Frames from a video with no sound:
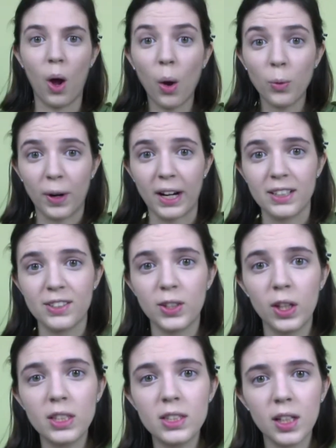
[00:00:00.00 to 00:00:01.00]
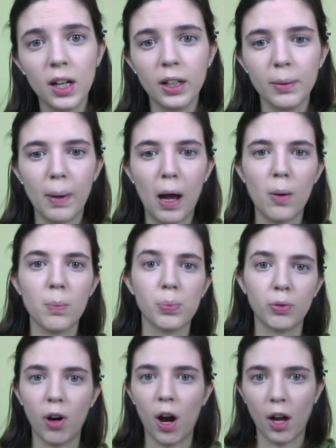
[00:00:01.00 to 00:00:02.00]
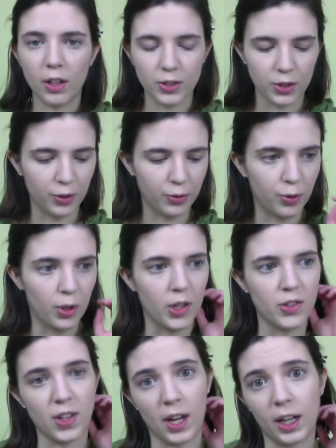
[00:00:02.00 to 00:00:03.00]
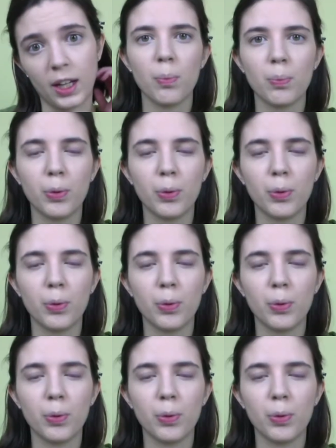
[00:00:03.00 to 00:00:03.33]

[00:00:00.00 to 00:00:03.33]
Alright, so let's talk about bronzer for a second.